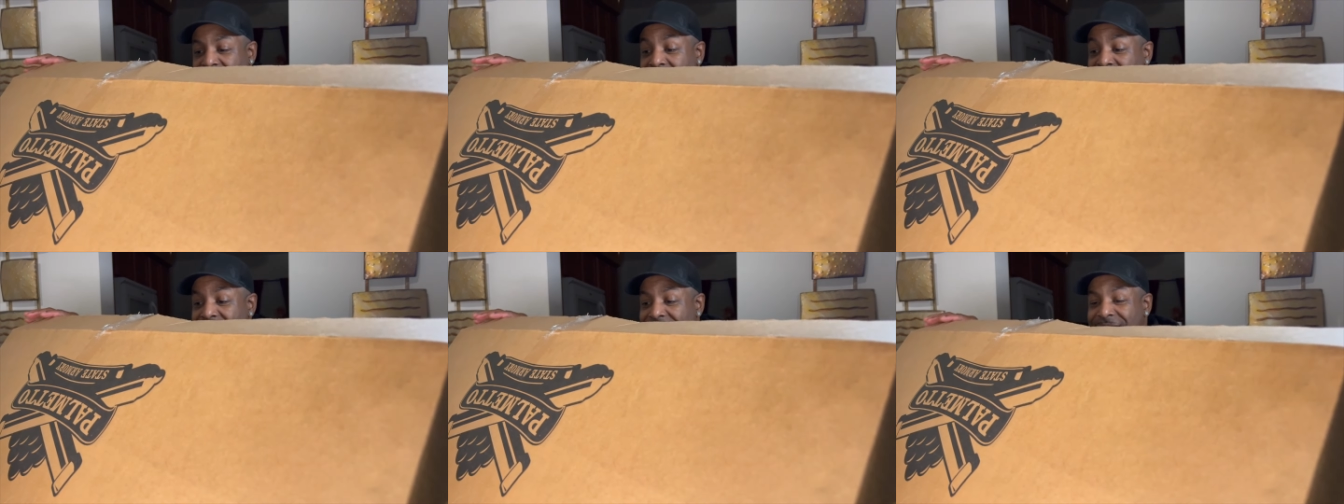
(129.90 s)

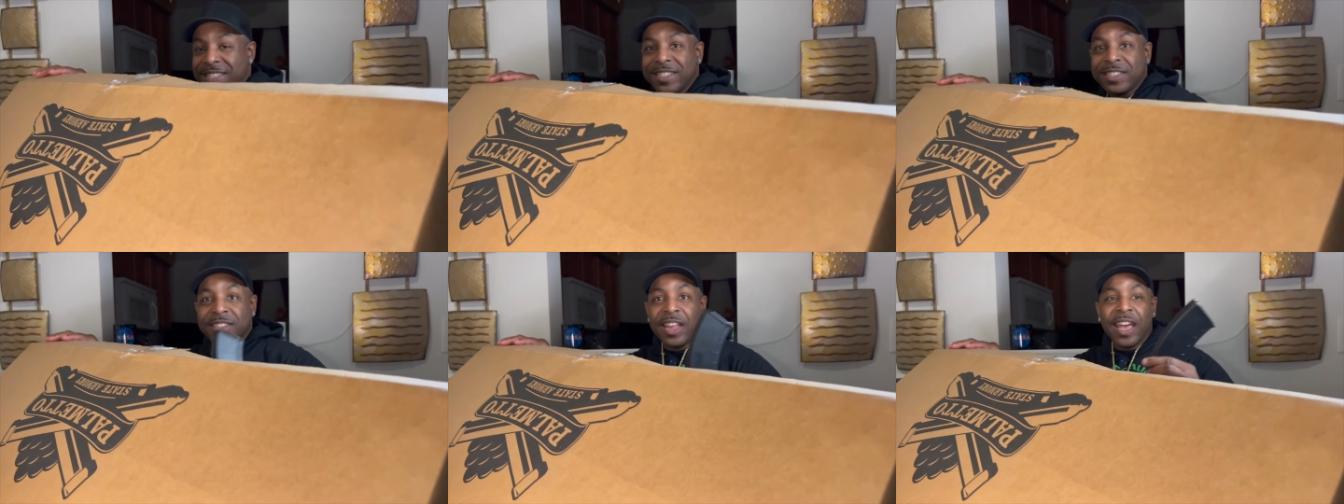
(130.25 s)
and this
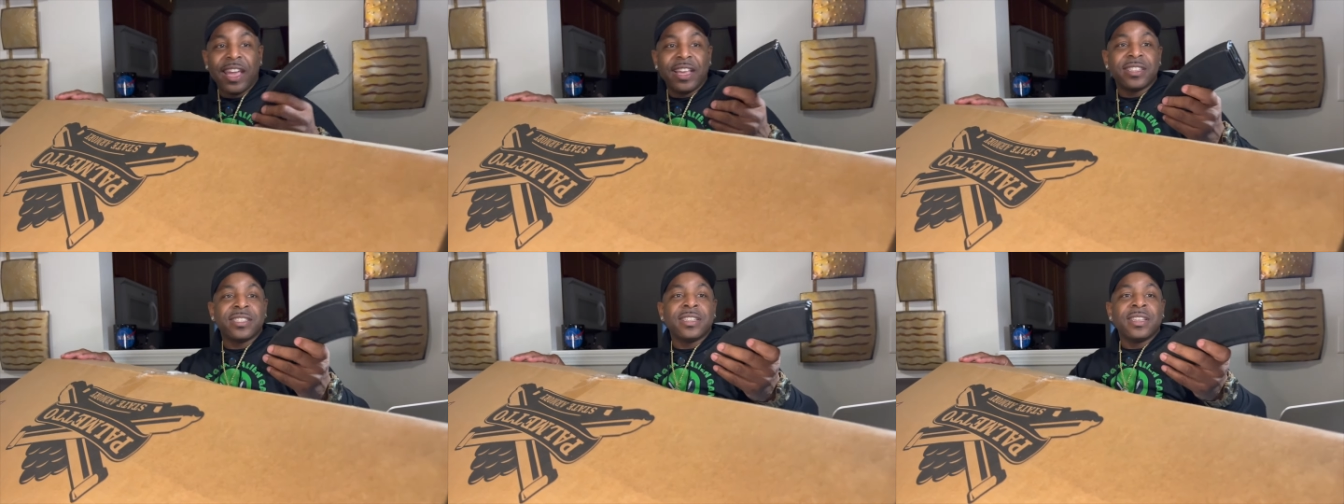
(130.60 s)
is
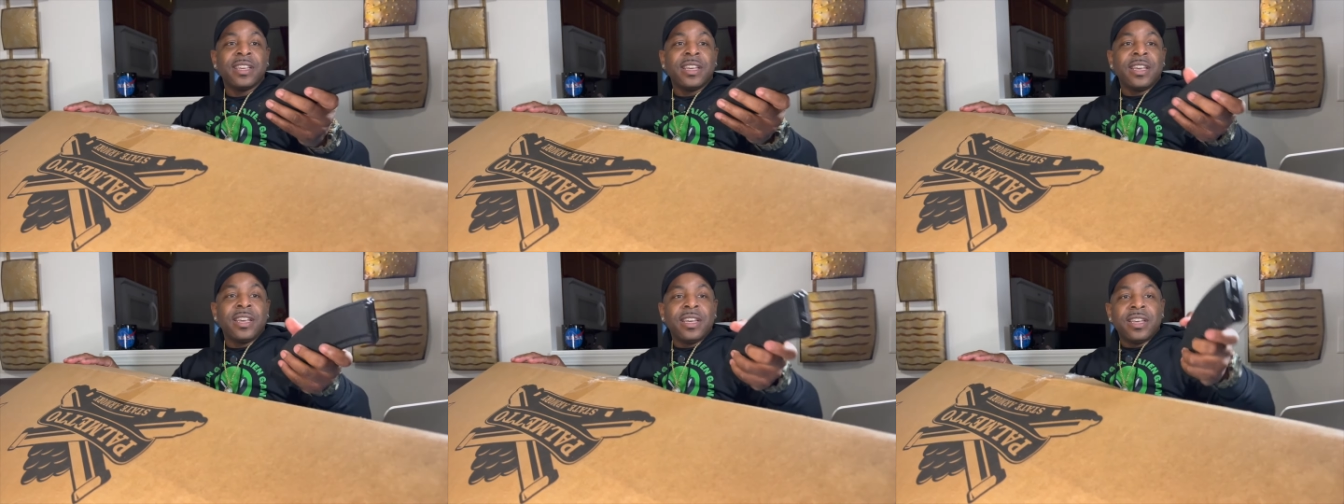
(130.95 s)
nice.
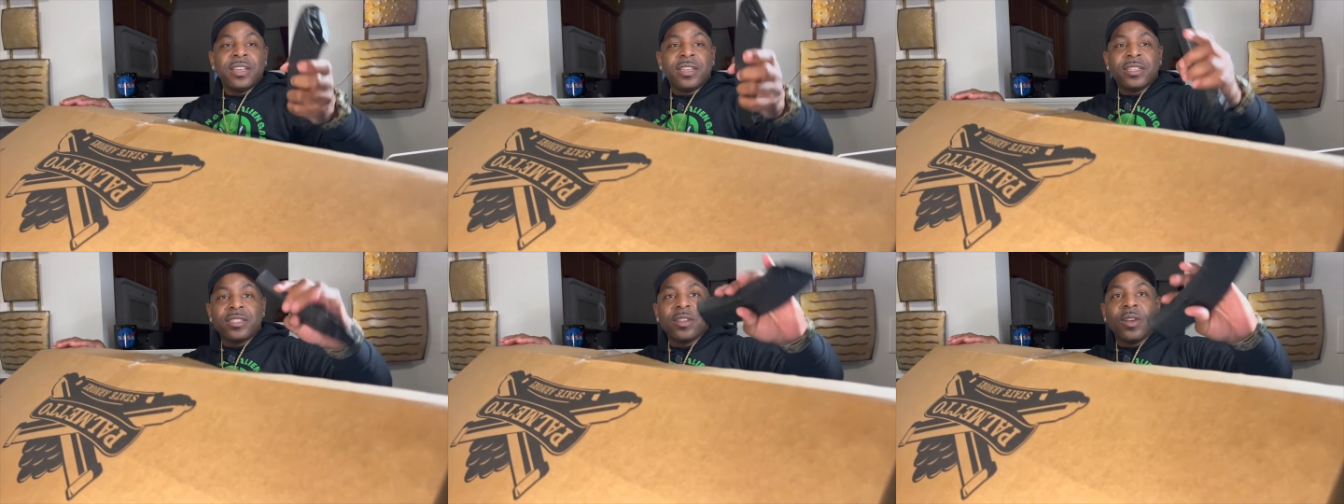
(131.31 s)

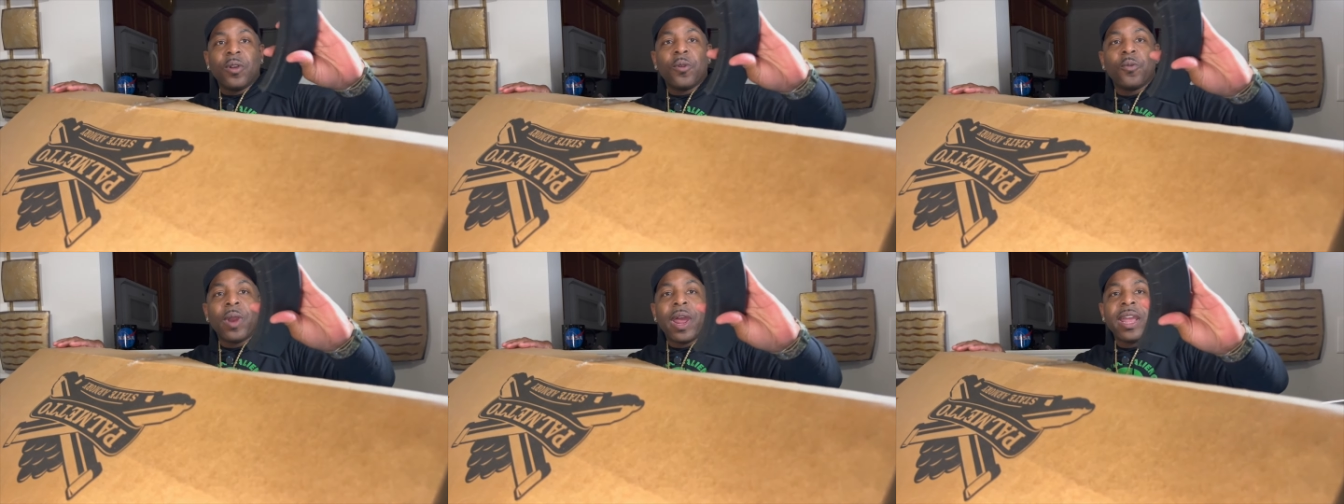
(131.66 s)

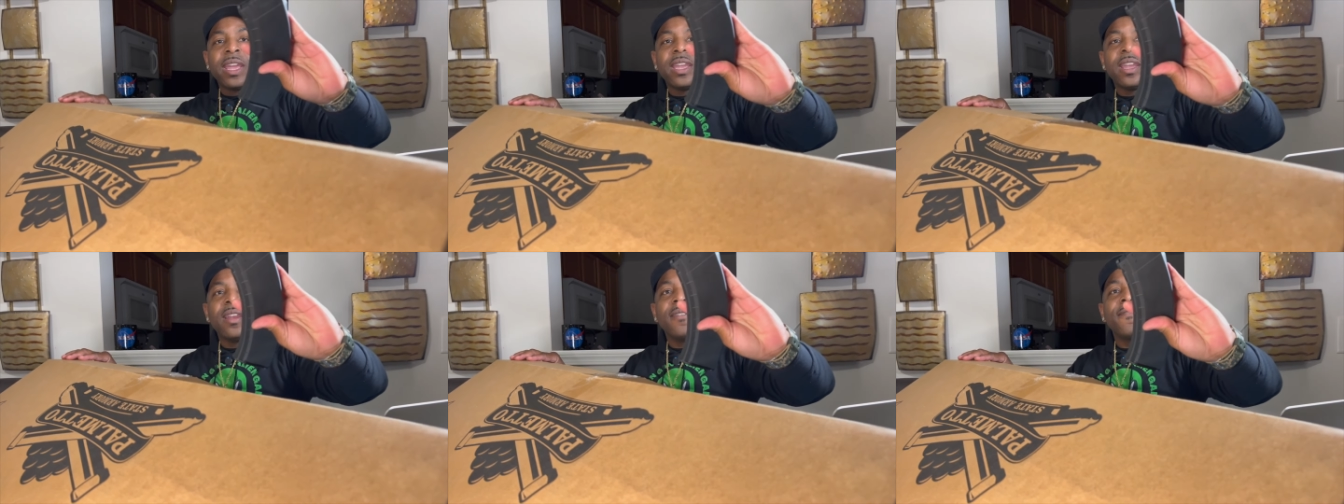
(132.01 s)
So right
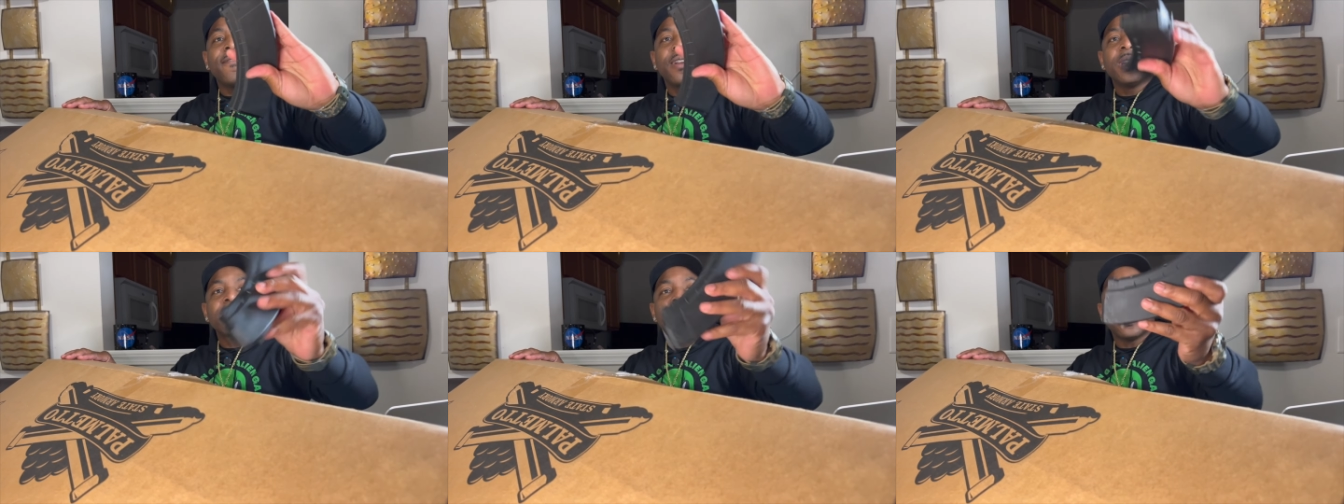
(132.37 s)
here,
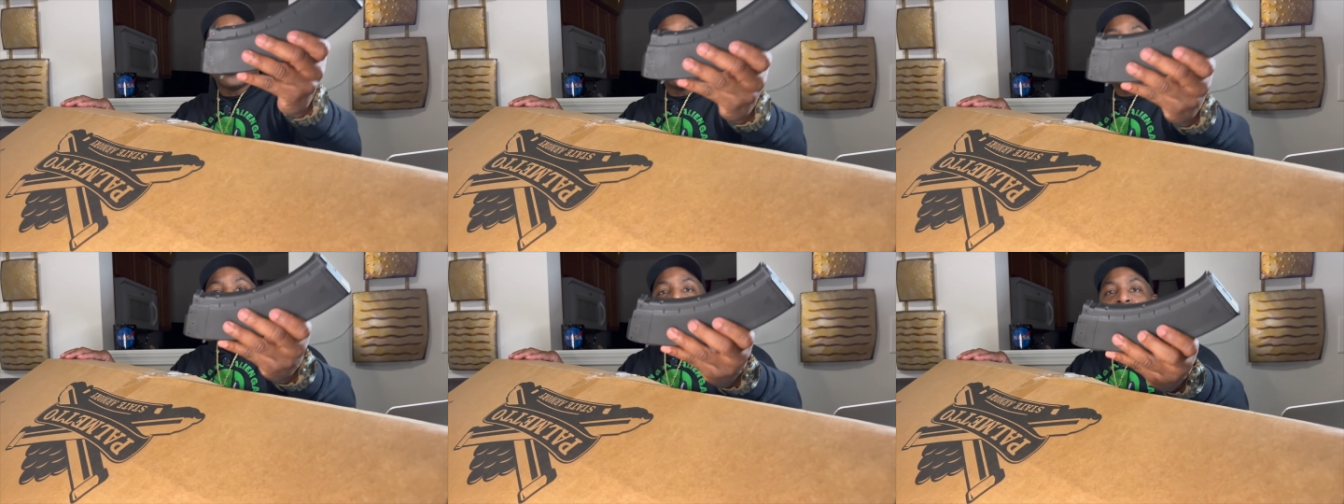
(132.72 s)
first
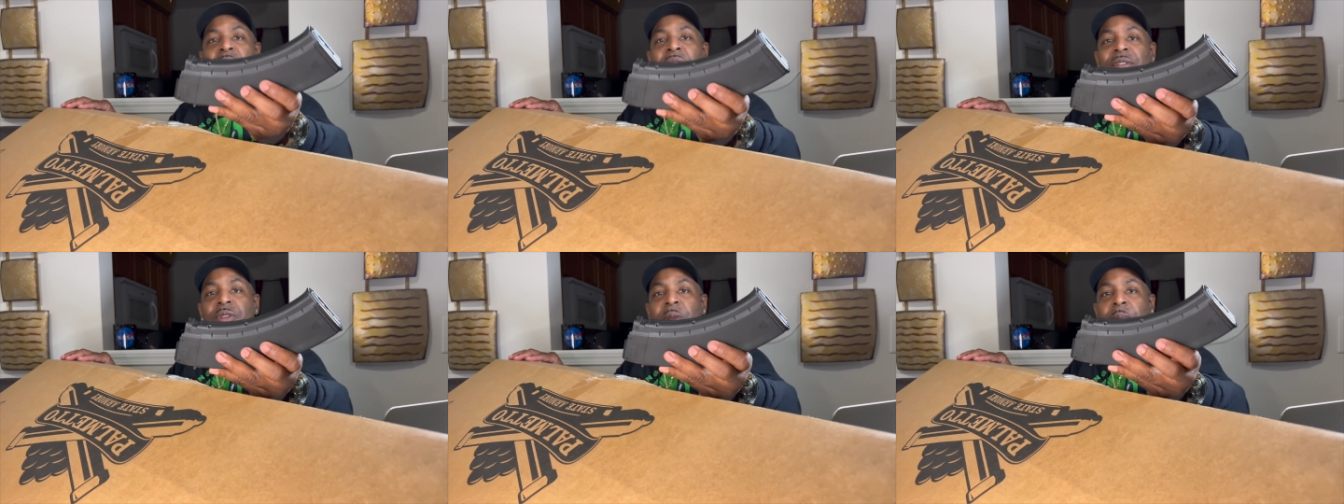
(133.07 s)
item, you
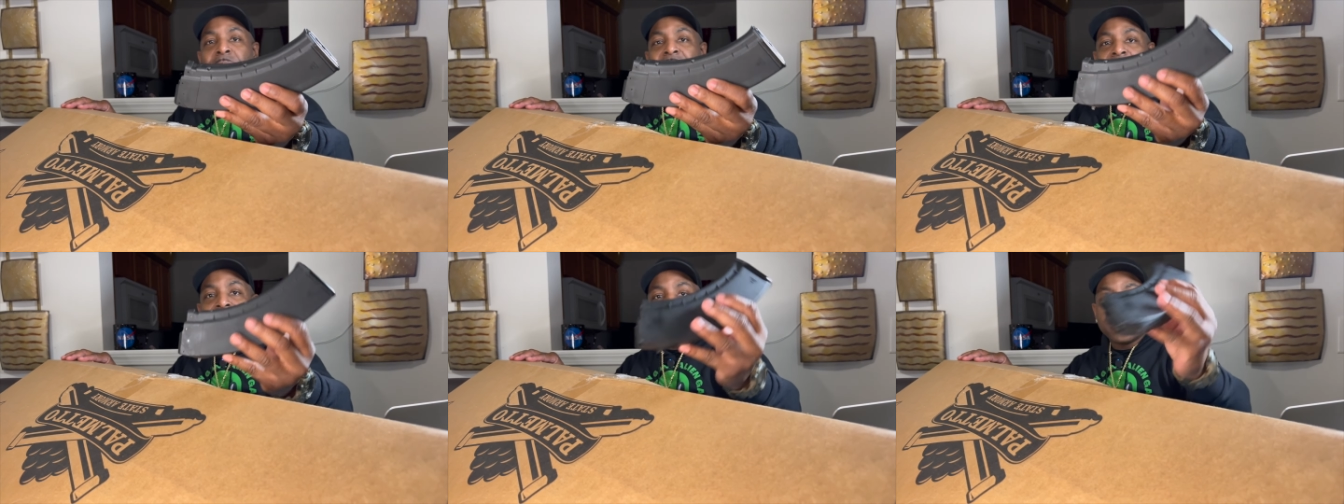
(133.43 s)
have your
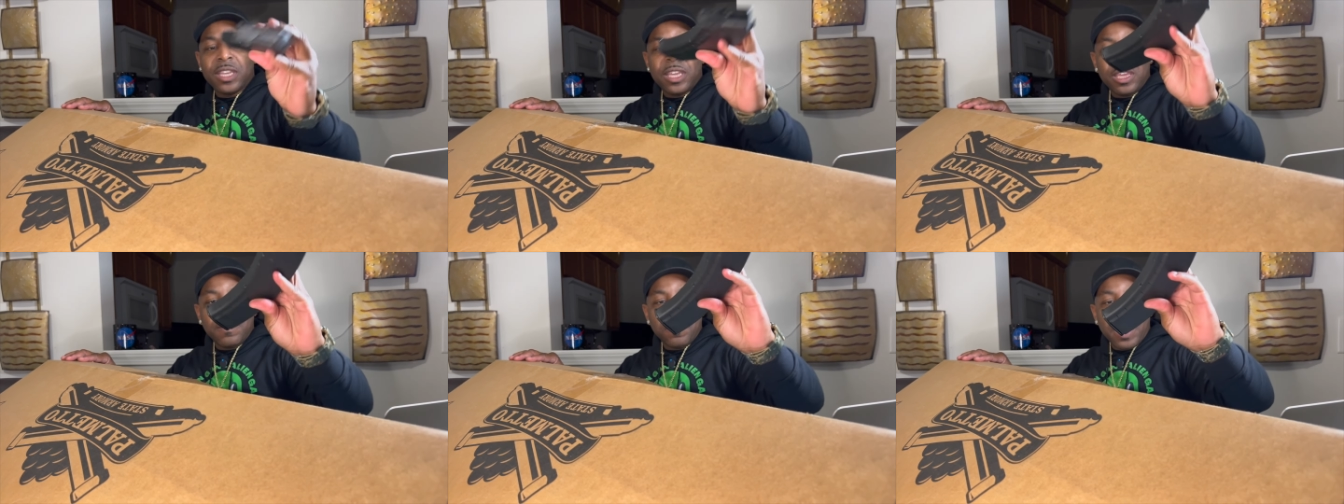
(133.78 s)

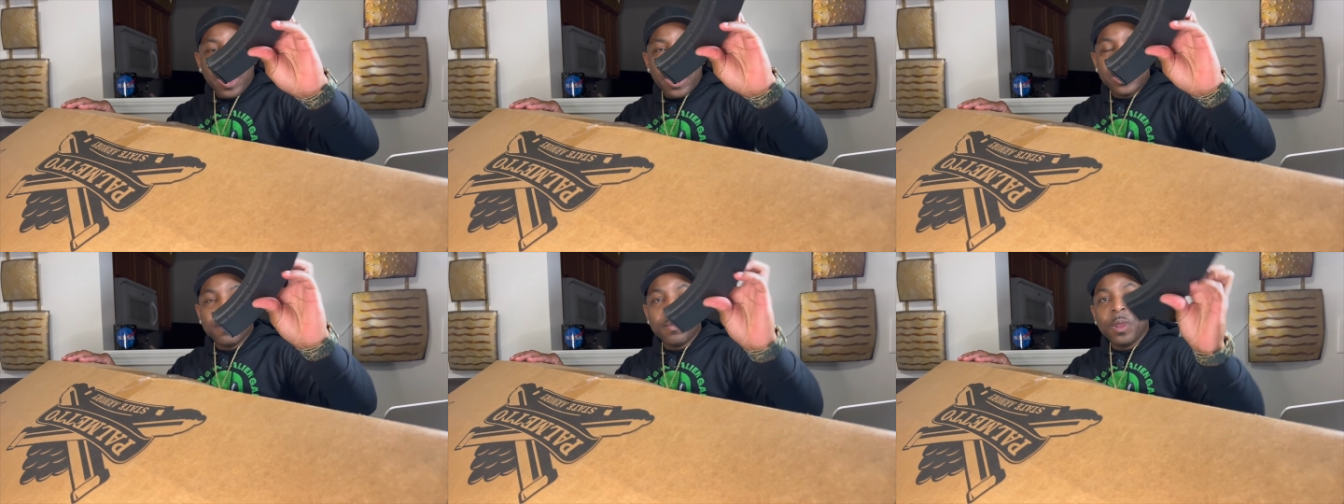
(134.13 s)
magazine
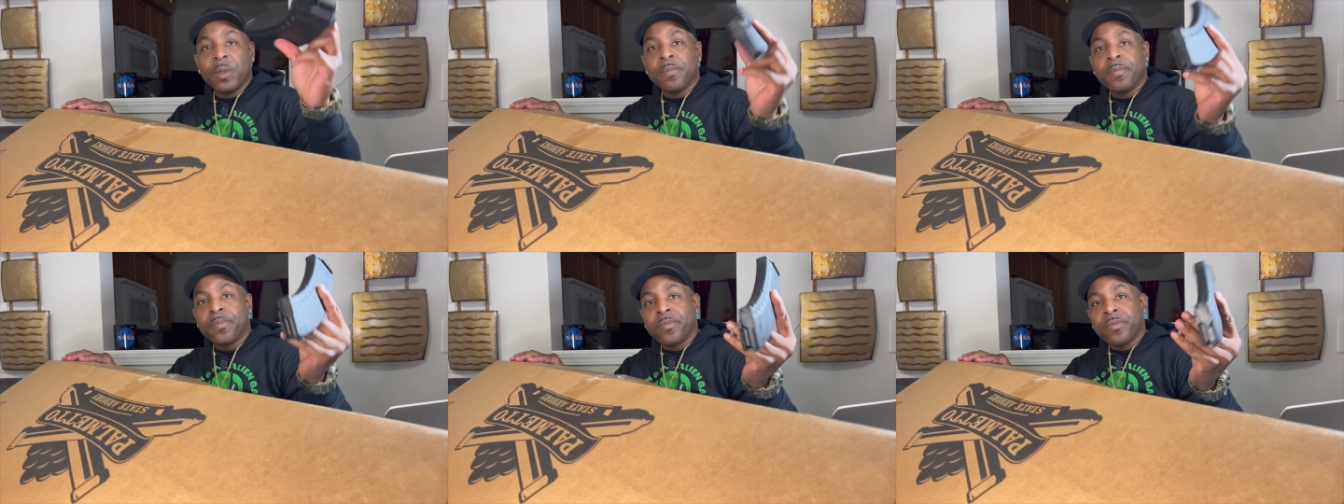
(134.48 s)
polymer.